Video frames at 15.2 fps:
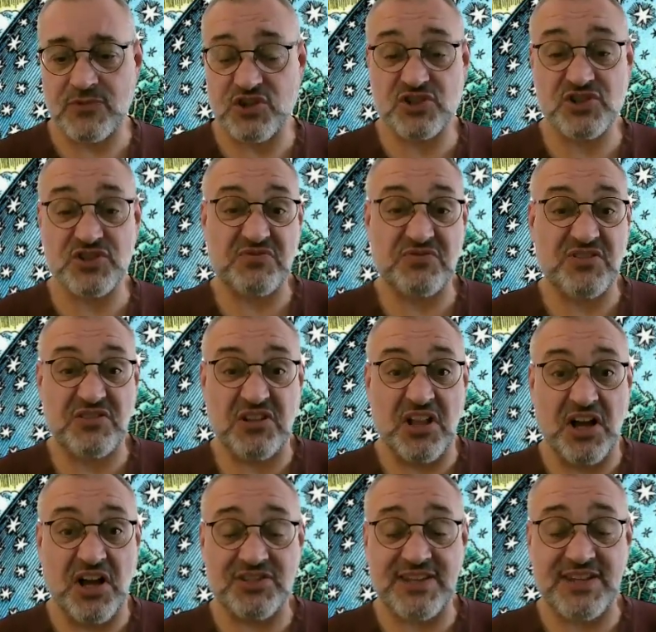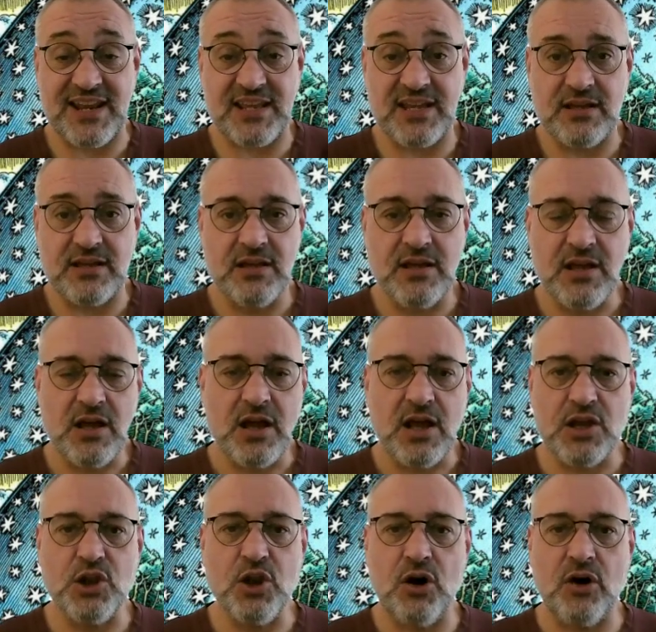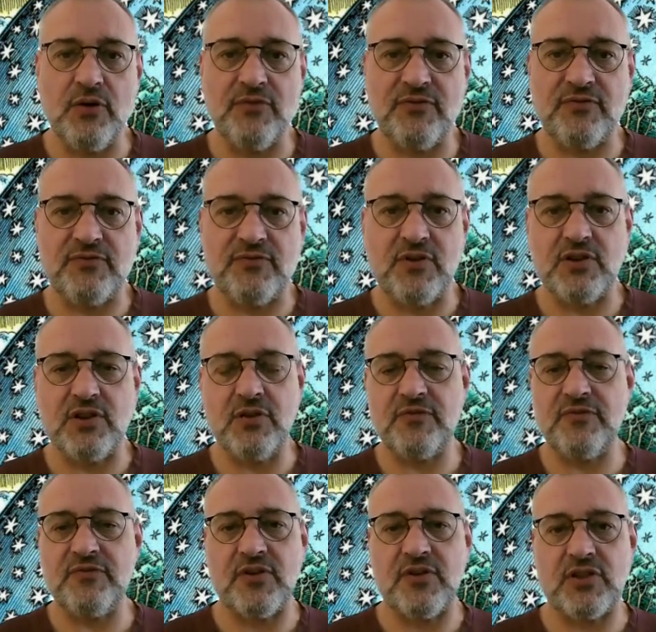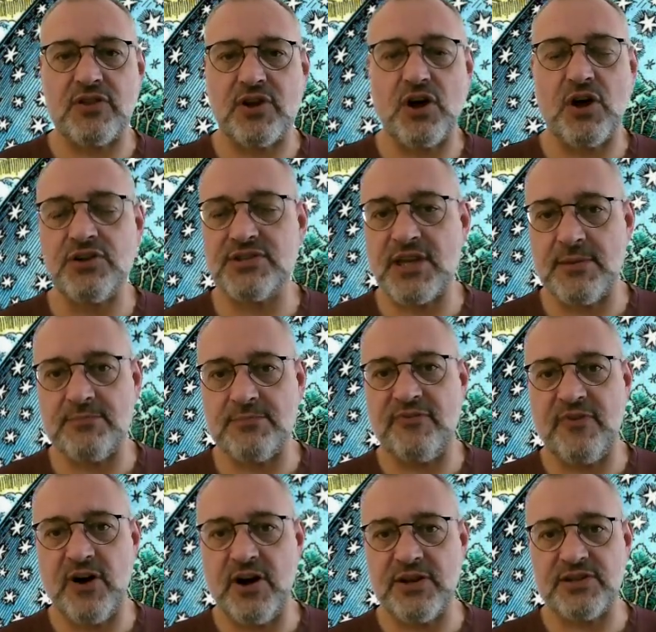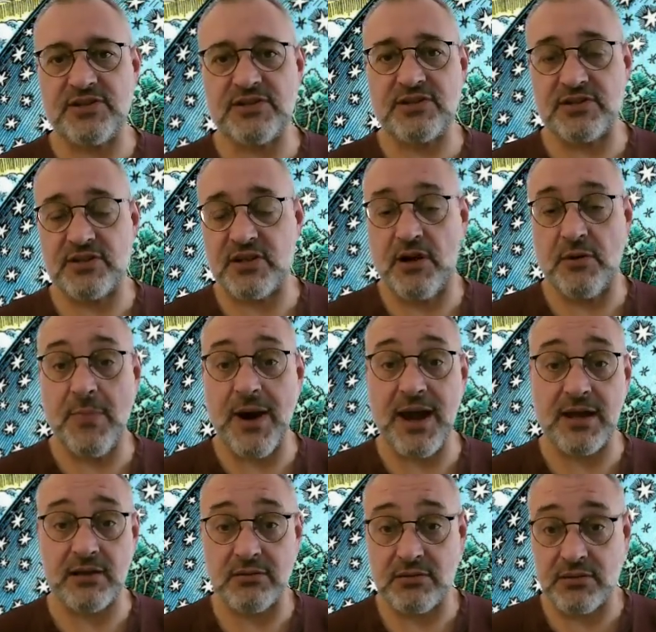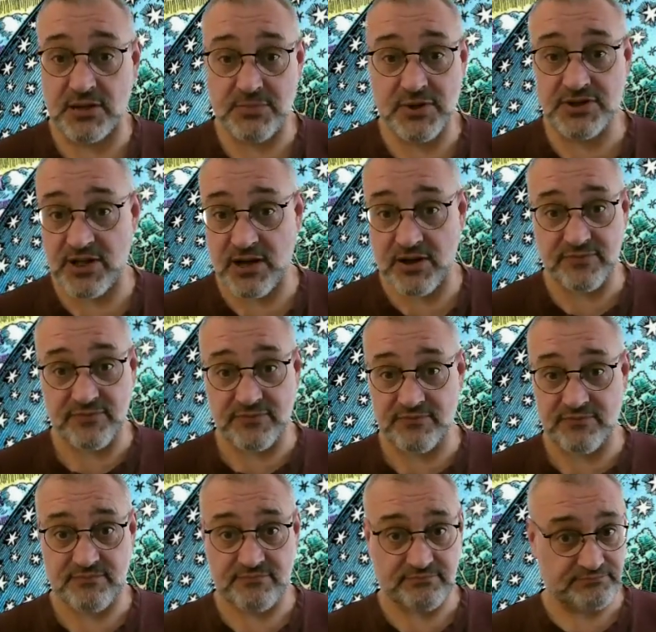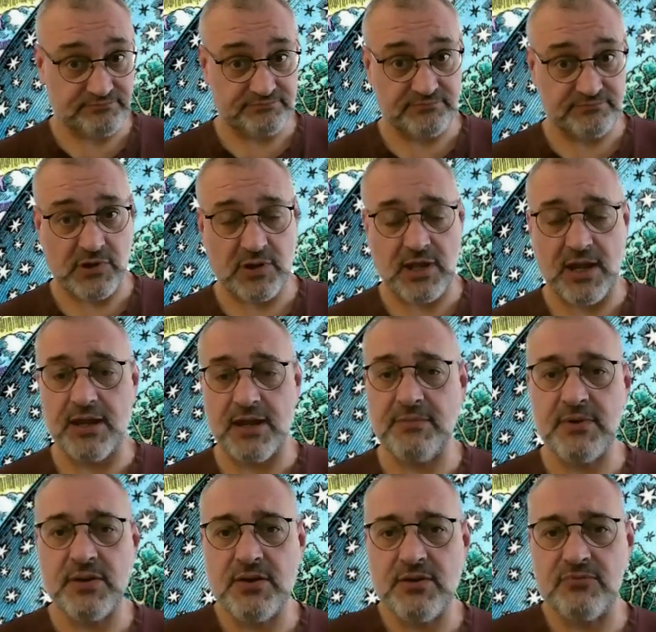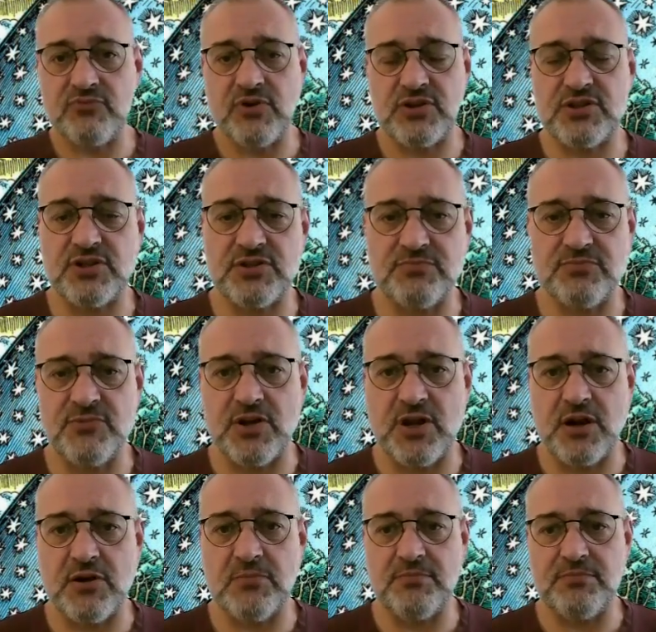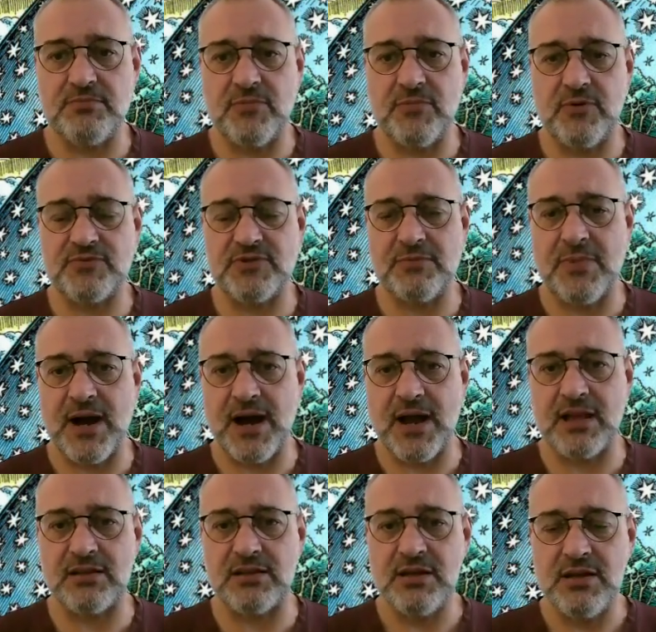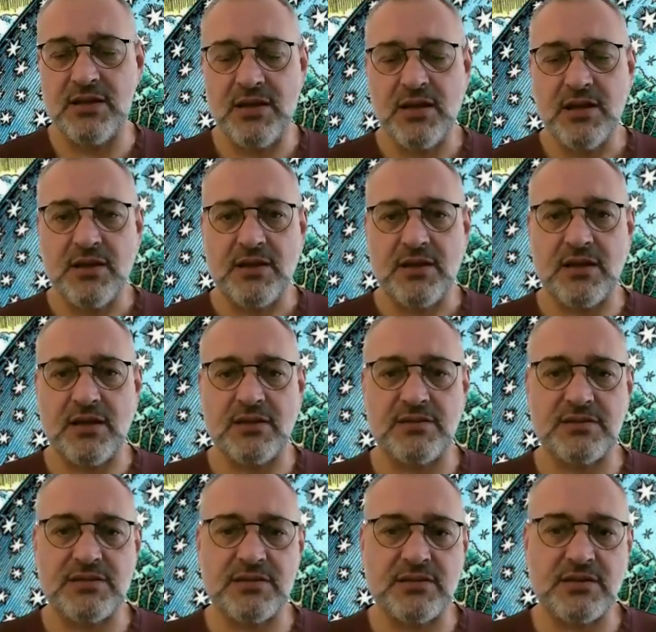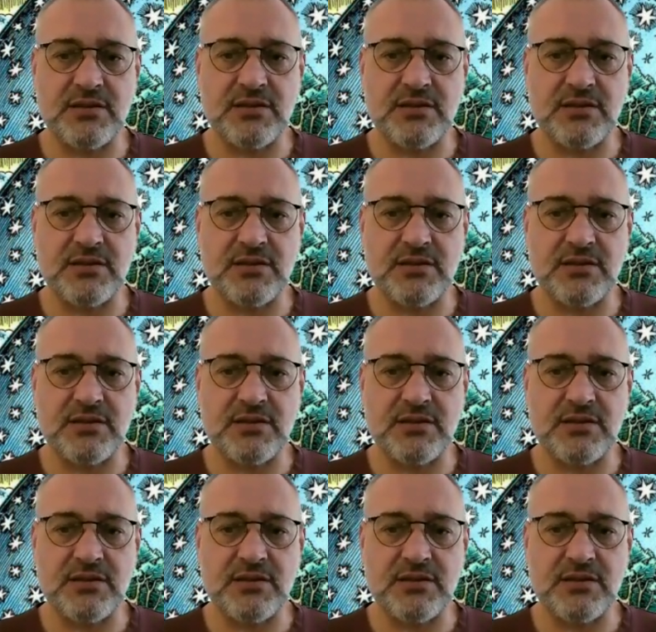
just glance at it, a lot of the content providers are male, like myself. Okay, Richard's, obviously male, and